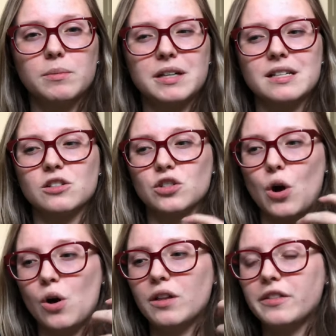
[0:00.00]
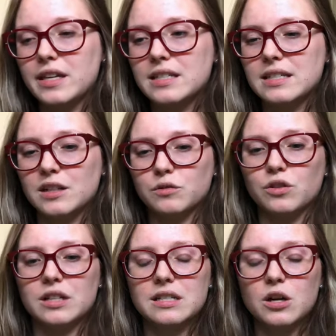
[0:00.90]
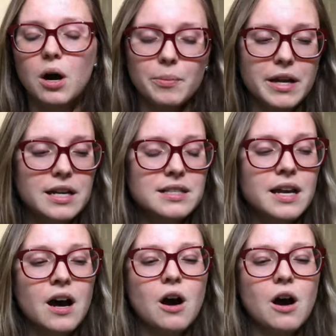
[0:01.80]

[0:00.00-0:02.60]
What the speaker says: because there's all these different topics,